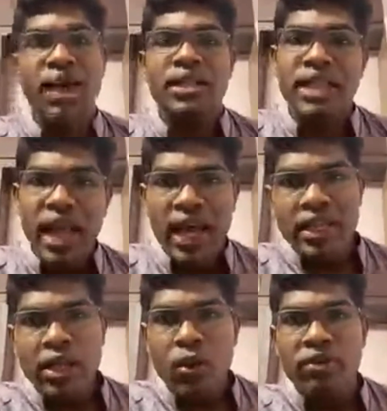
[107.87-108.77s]
Then
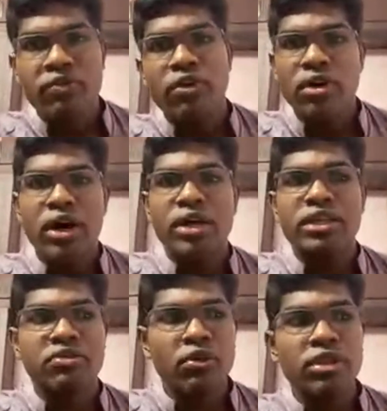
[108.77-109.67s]
another one, for the
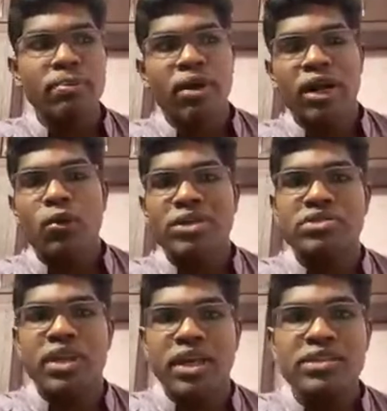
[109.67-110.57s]
fourth important
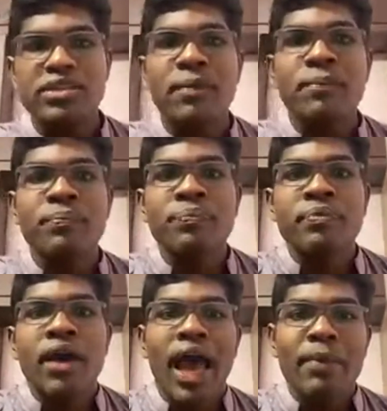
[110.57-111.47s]
question is,
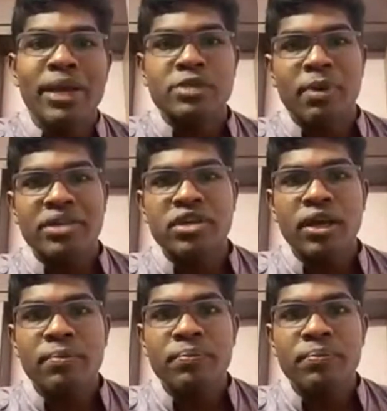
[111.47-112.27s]
I'm expecting